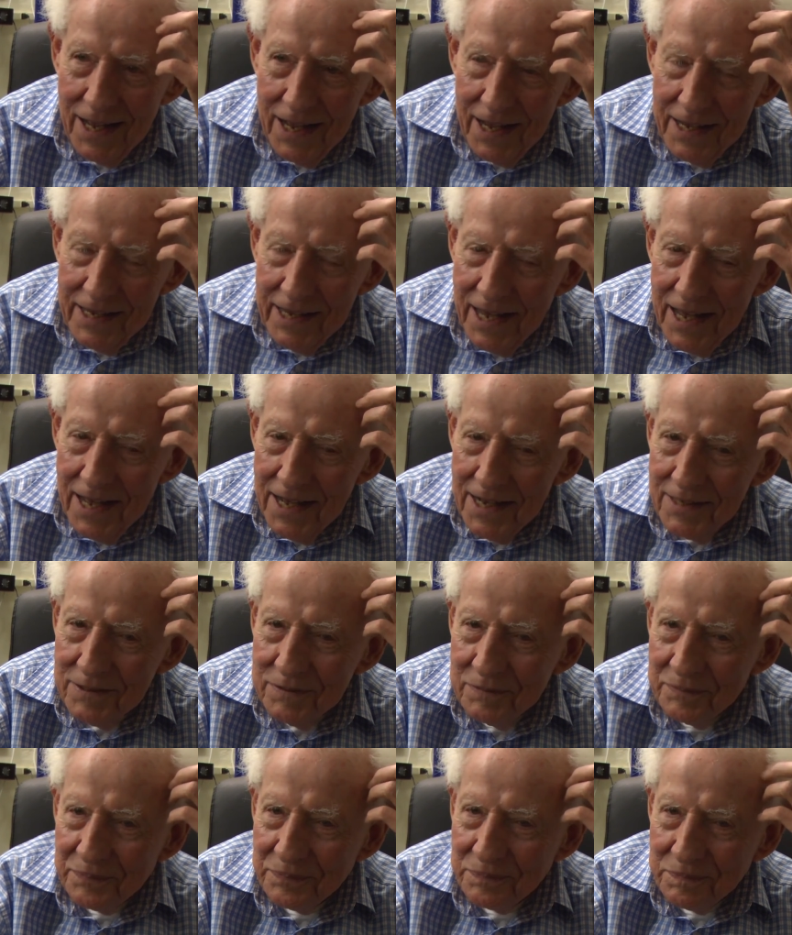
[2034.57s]
Yeah.
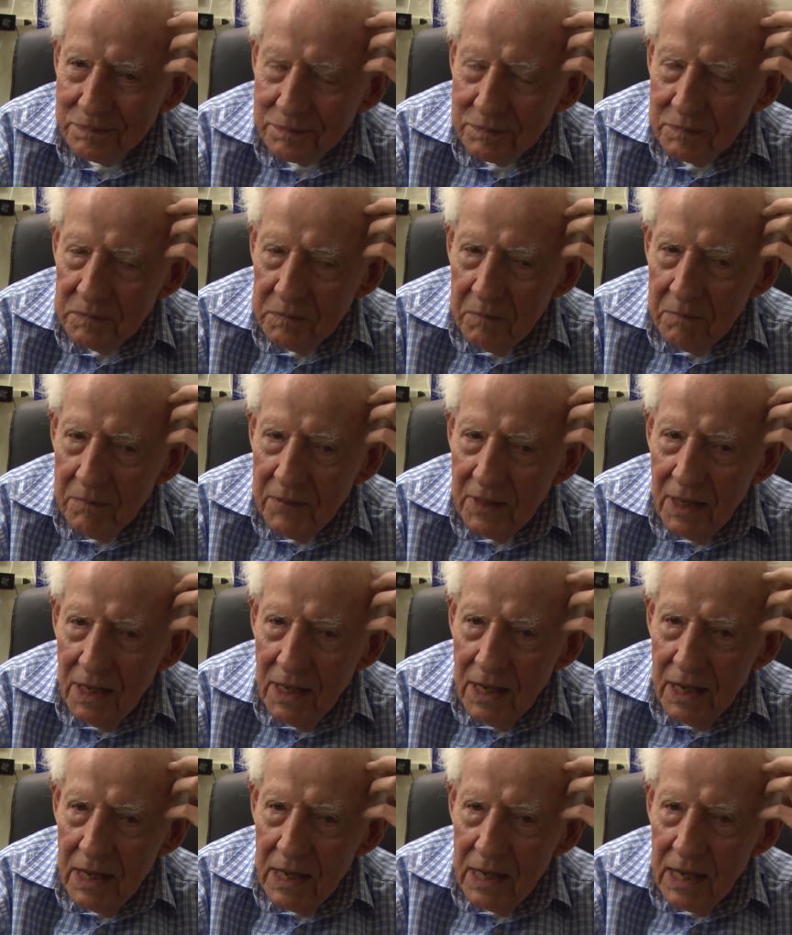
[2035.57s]

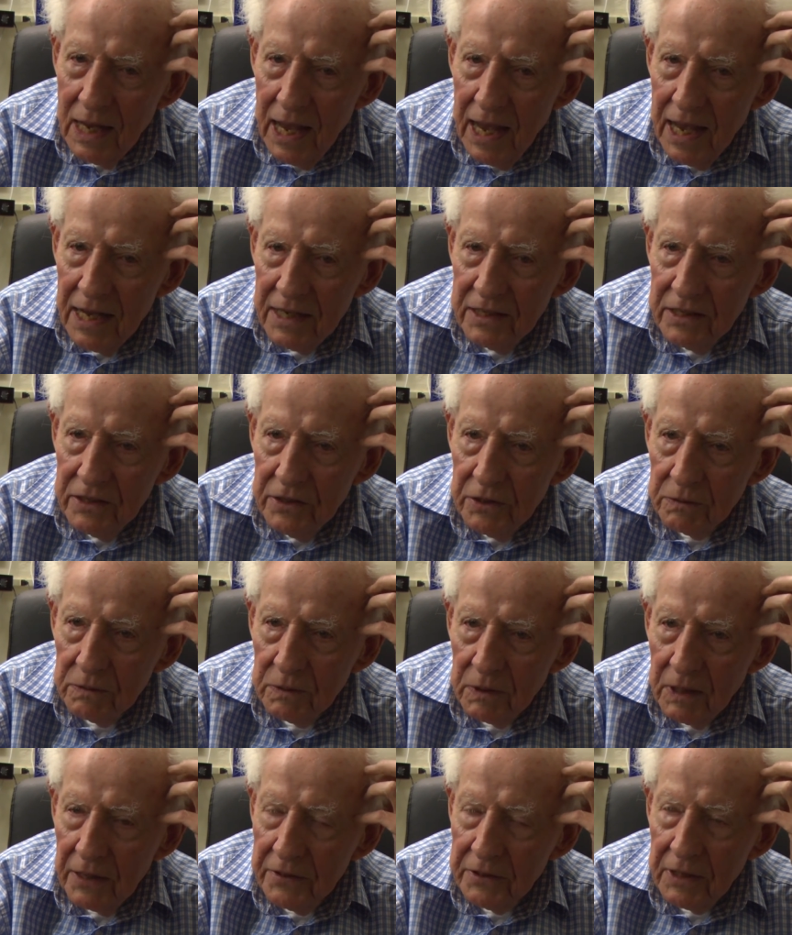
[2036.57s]
And there
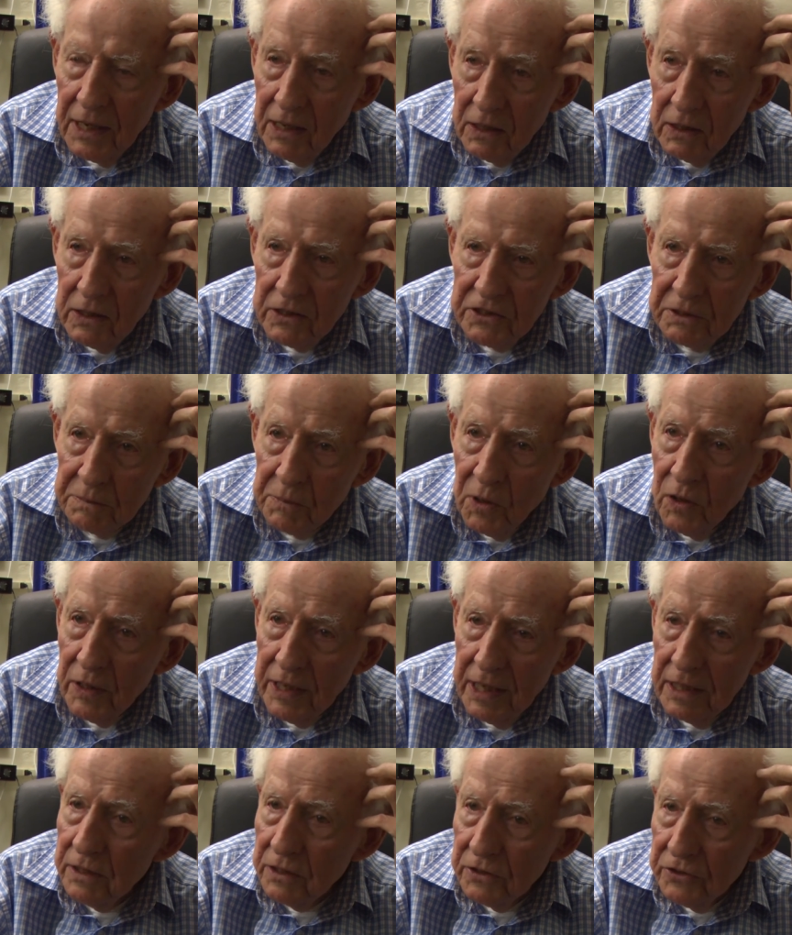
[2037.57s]
were other, Archibald
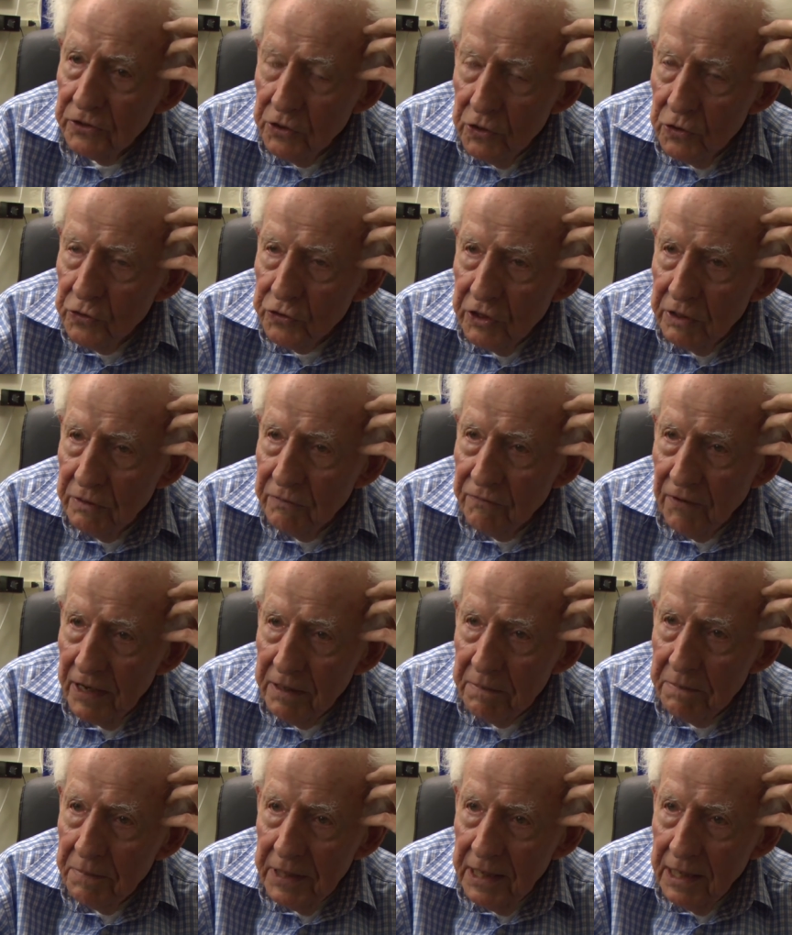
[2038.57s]
Henderson used to
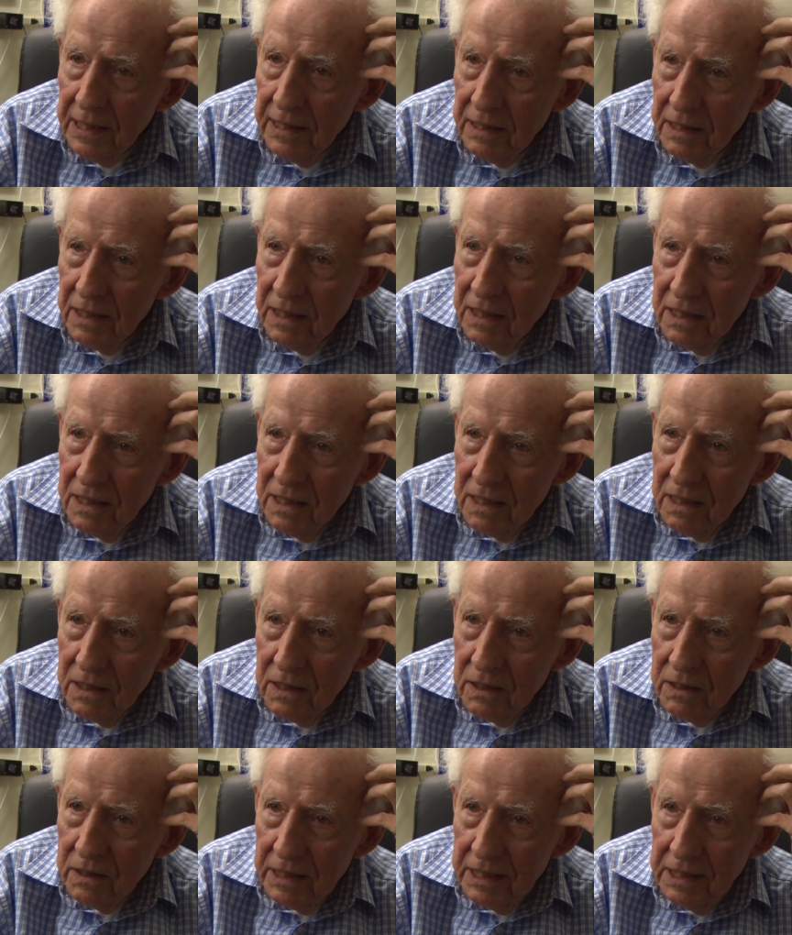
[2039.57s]
invite me.
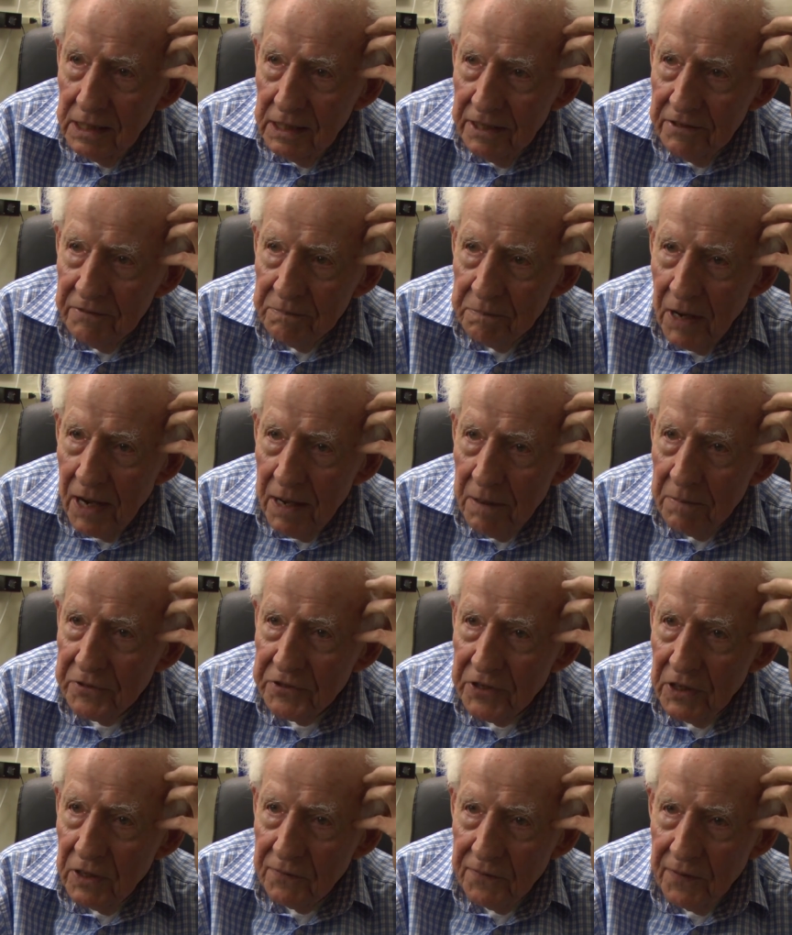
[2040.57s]
He lived by
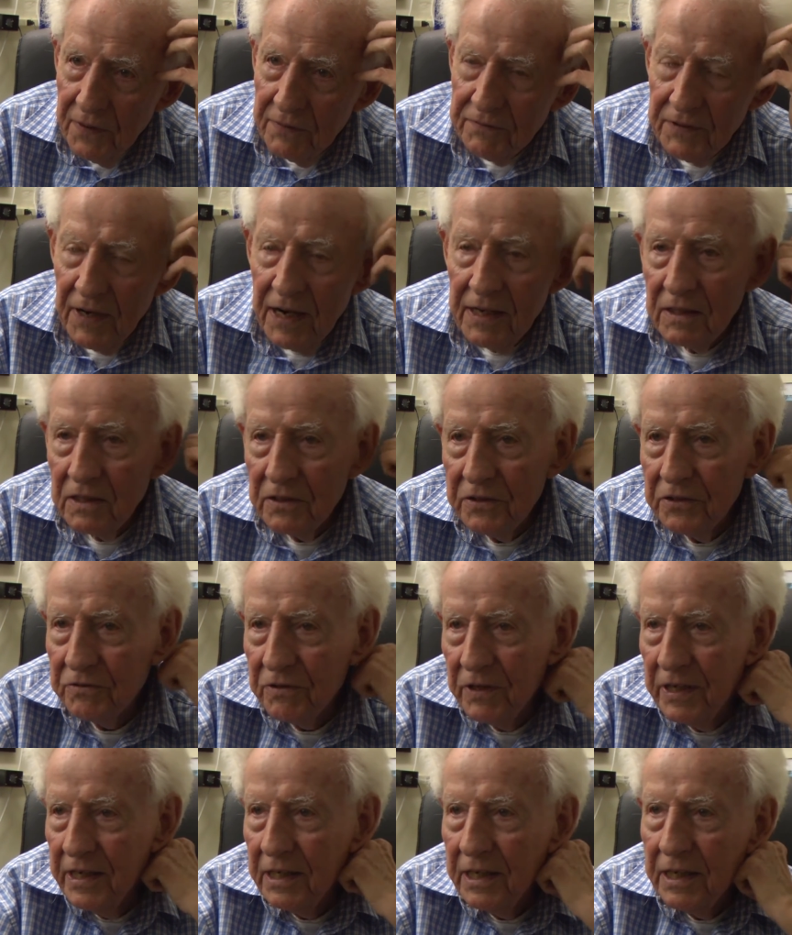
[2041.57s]
himself on Franklin
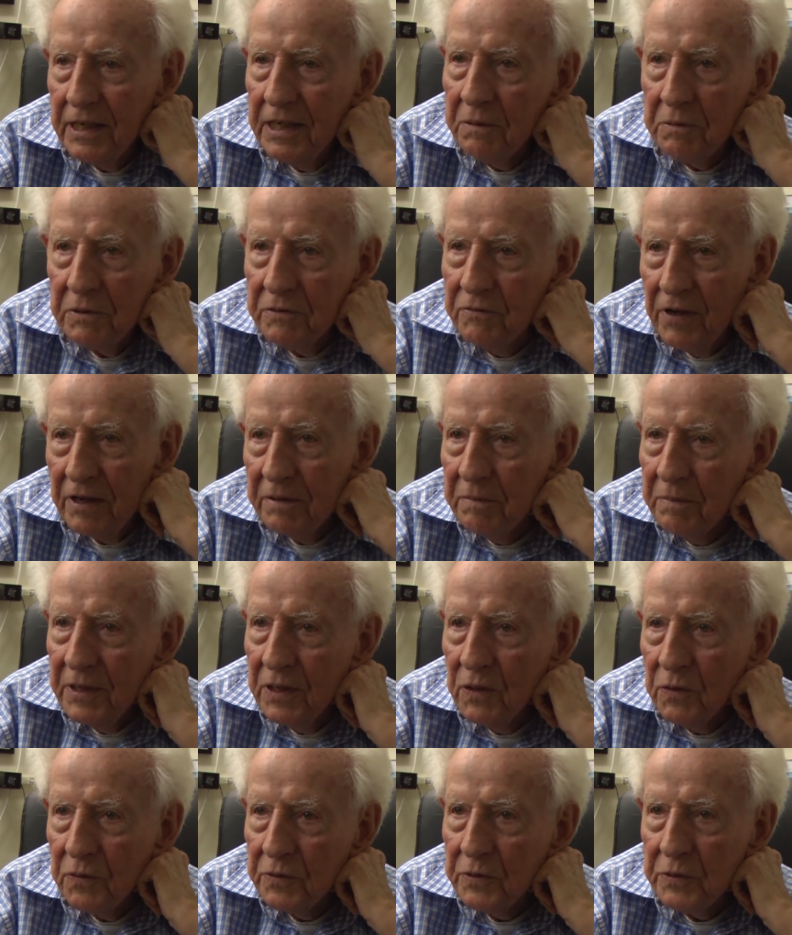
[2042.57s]
Street, and he would invite me
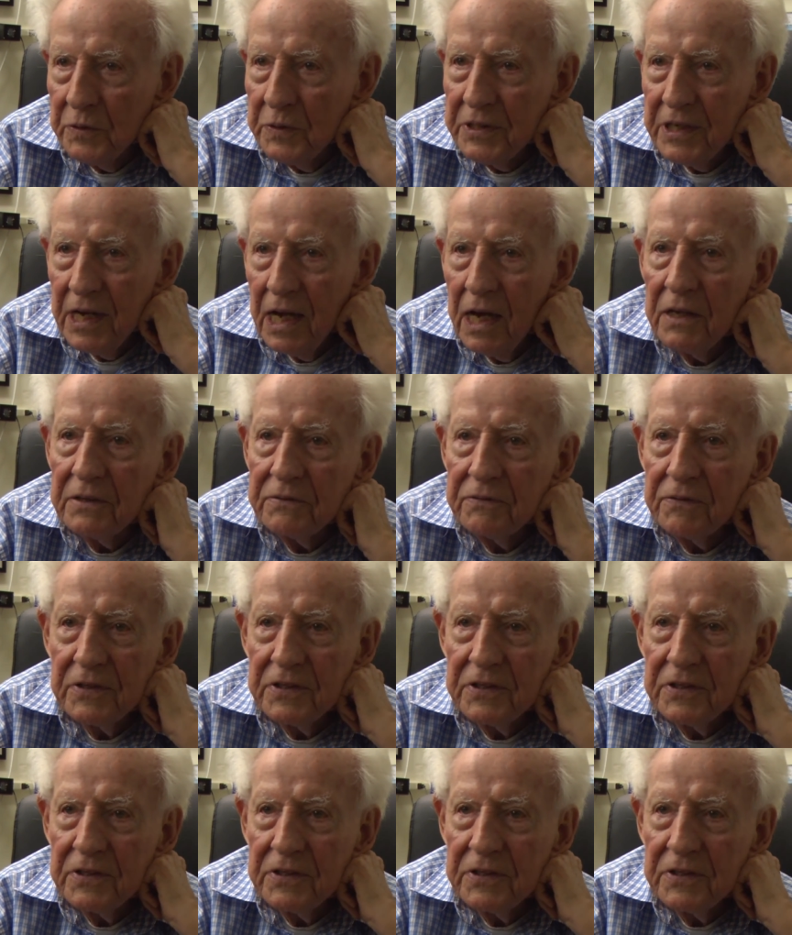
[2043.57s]
over to his house for